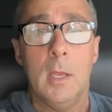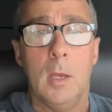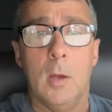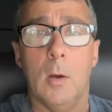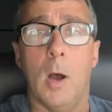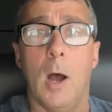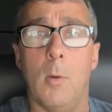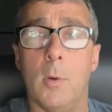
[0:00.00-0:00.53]

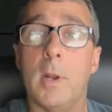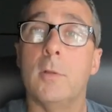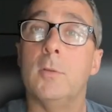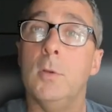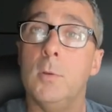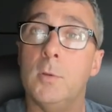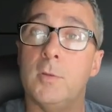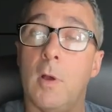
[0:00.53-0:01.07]
what I'll
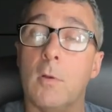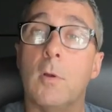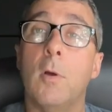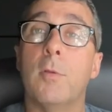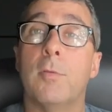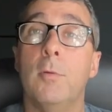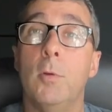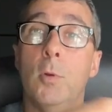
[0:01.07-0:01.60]
do is I'll go
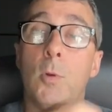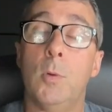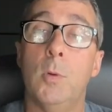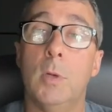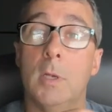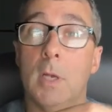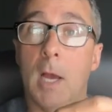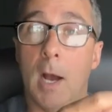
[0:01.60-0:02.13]
through
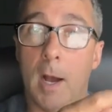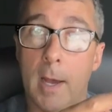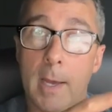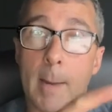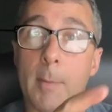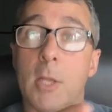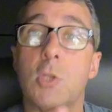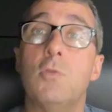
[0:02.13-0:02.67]
and
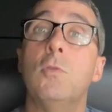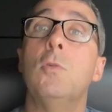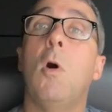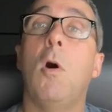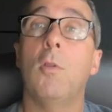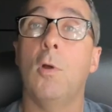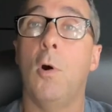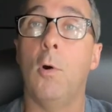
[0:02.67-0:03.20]
I'm going to drill
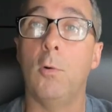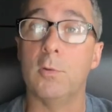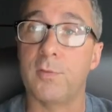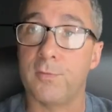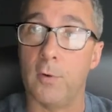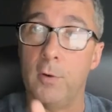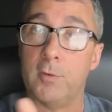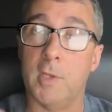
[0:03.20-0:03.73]
all the holes
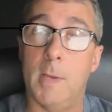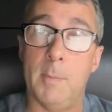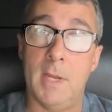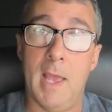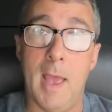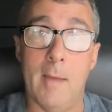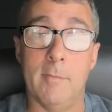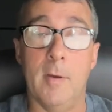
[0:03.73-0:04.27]
first. And I'm going to
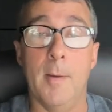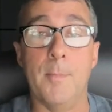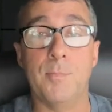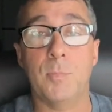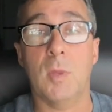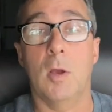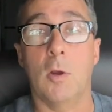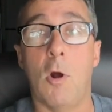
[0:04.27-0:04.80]
have a
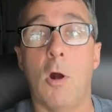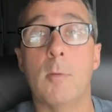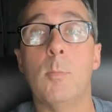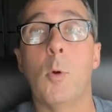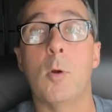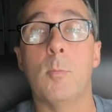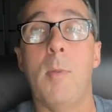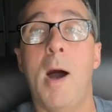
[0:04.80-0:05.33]

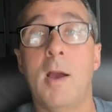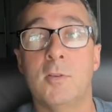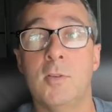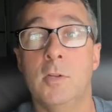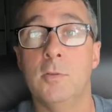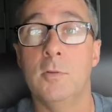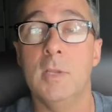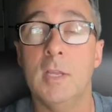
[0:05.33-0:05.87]
cardboard box
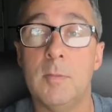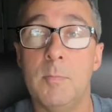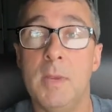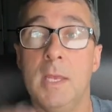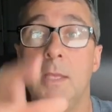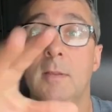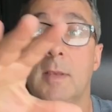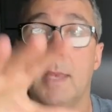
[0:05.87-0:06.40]
underneath
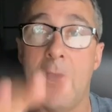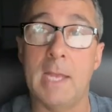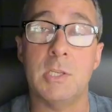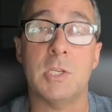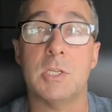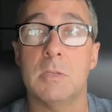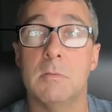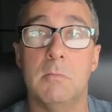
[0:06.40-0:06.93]
me to
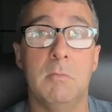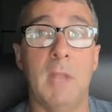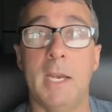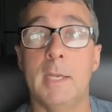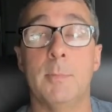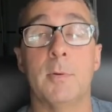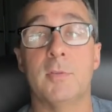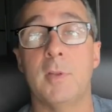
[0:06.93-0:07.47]
catch
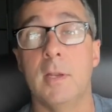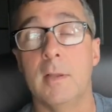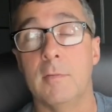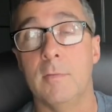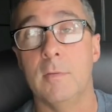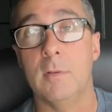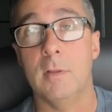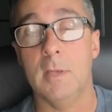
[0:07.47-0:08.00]
90%
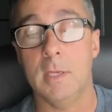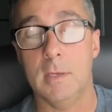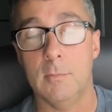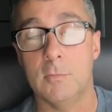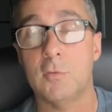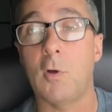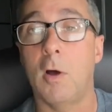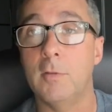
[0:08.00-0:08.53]
of the
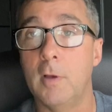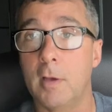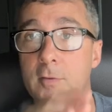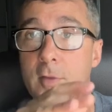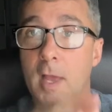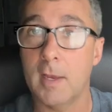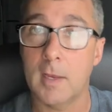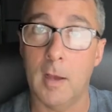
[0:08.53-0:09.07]
sawdust
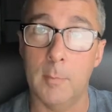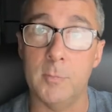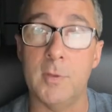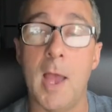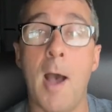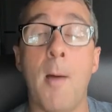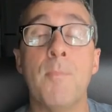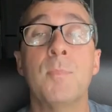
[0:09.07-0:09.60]
that comes
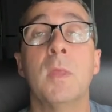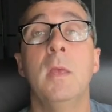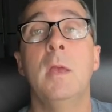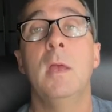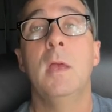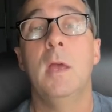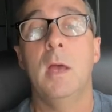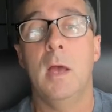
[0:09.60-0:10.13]
out.
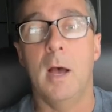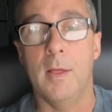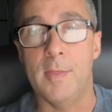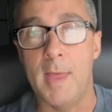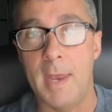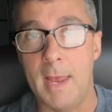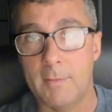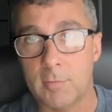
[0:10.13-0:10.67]

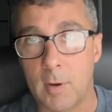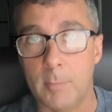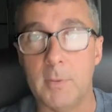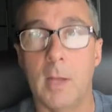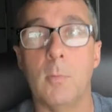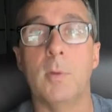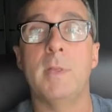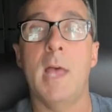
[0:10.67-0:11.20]
Then after I'm
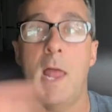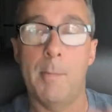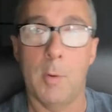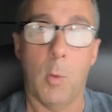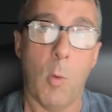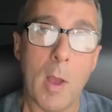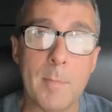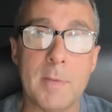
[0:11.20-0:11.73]
done with that, I'm going
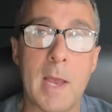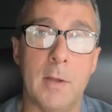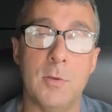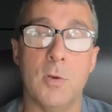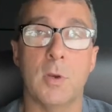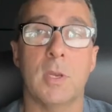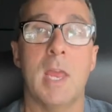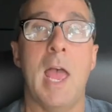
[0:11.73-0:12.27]
to wipe down
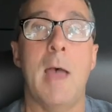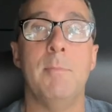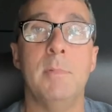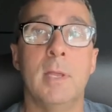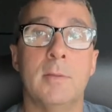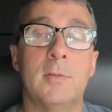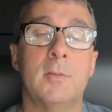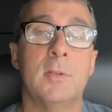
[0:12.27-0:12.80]
your
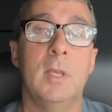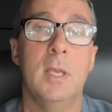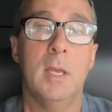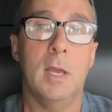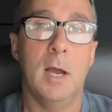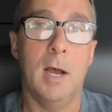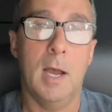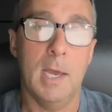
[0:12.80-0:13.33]
cabinets
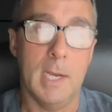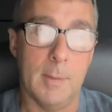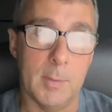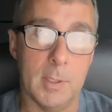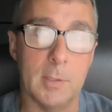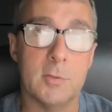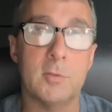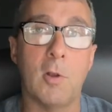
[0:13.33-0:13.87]
and I'm going
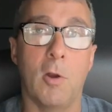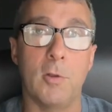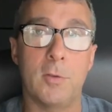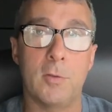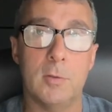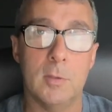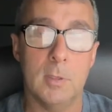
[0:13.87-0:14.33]
to start,